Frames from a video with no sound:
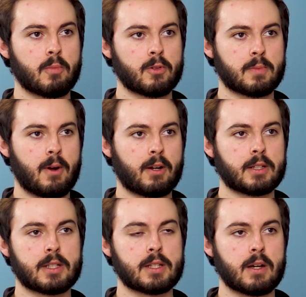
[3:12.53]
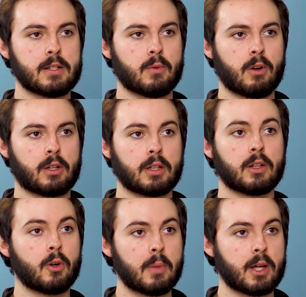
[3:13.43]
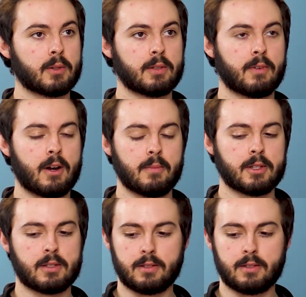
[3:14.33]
RemoteSpark is designed to work in low bandwidth environments.